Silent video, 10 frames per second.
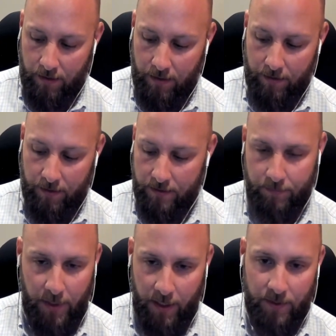this
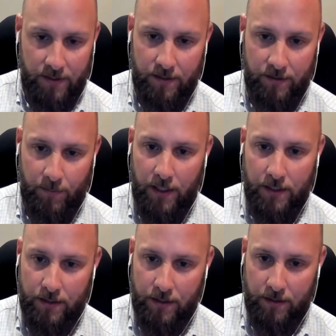payment's this
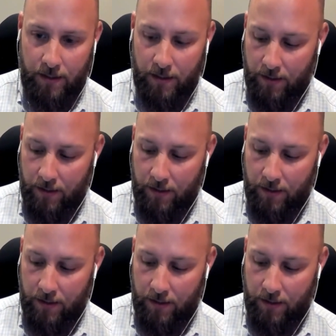much and